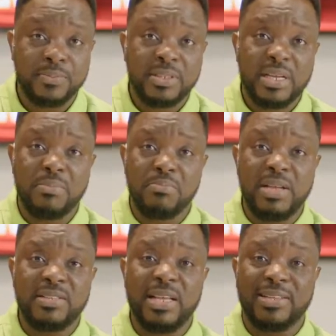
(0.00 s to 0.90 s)
Her
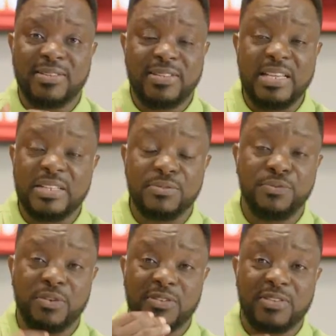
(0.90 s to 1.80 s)
menses has ceased
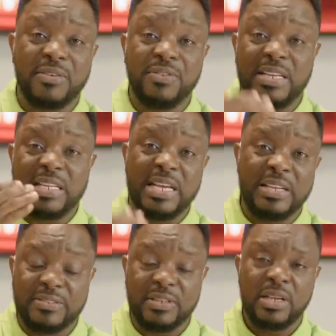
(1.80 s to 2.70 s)
for 7
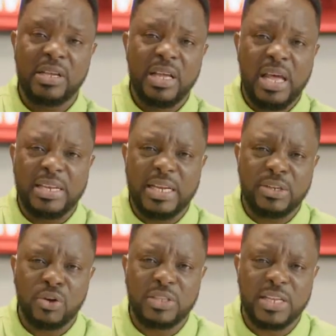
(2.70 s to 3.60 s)
years. And the
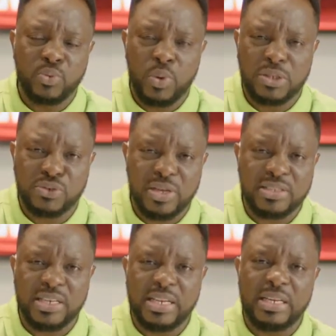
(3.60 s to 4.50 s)
doctors were
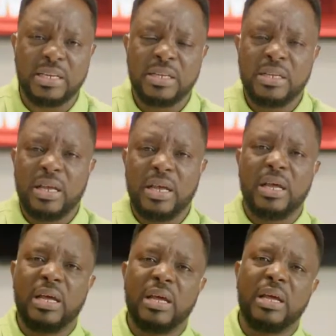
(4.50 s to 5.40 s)
threatening,
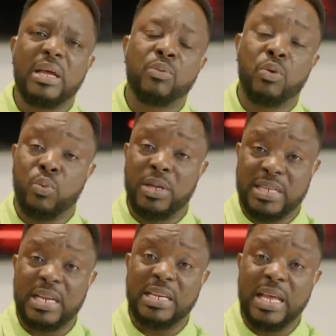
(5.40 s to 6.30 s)
were
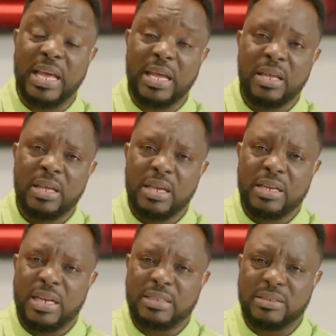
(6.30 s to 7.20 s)
telling her
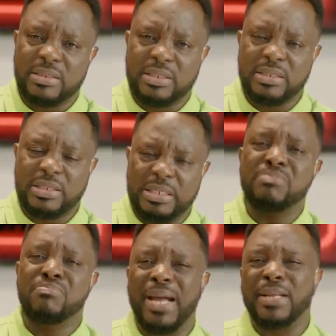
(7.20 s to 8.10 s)
that she
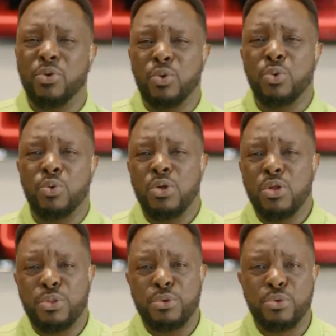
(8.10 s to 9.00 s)
might go
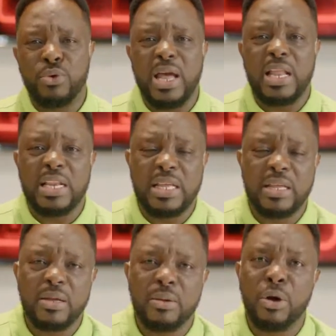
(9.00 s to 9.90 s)
through early
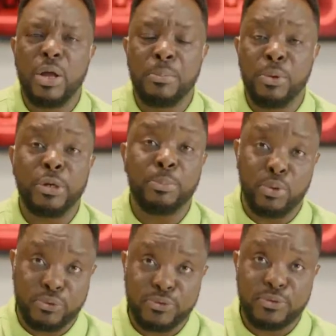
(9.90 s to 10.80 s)

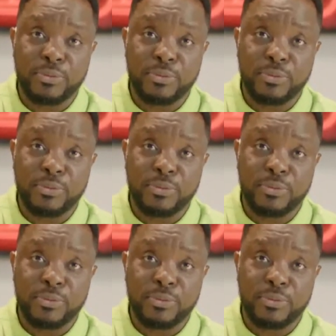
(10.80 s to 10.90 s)
menopause.